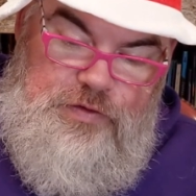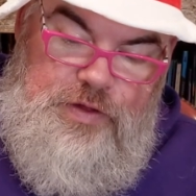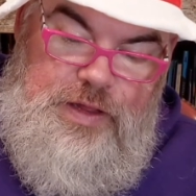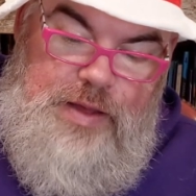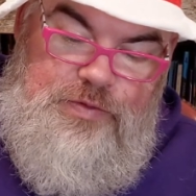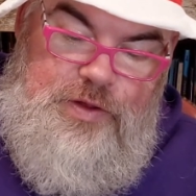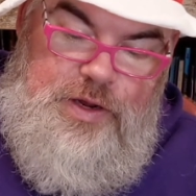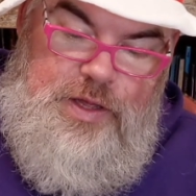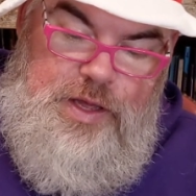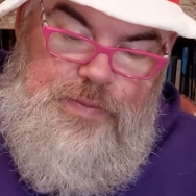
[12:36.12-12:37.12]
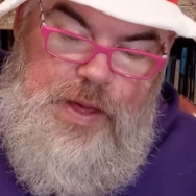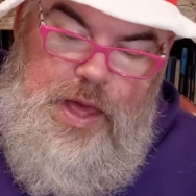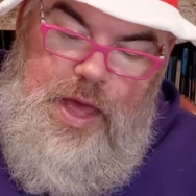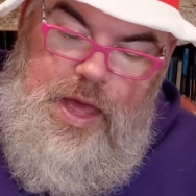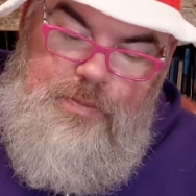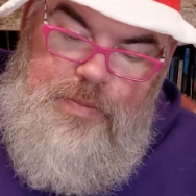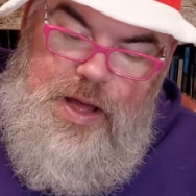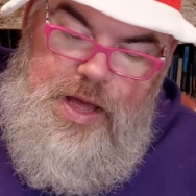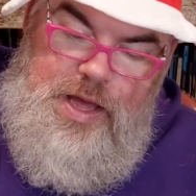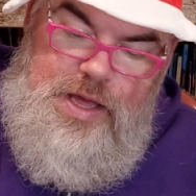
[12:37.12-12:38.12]
just collapsed in a heap. And
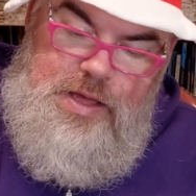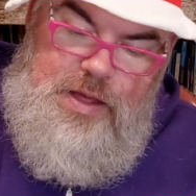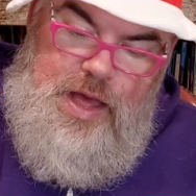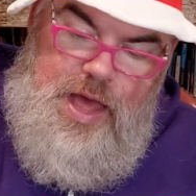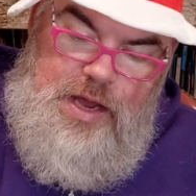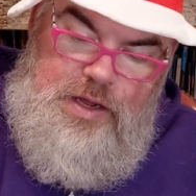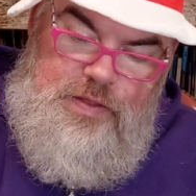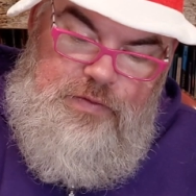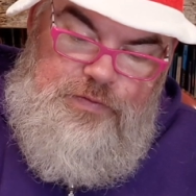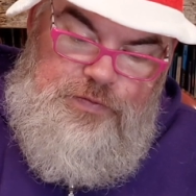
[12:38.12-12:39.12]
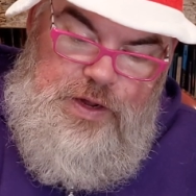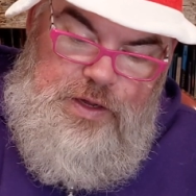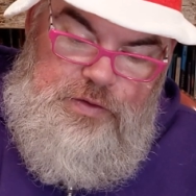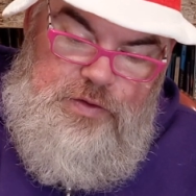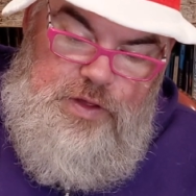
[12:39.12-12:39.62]
by adding the Frink to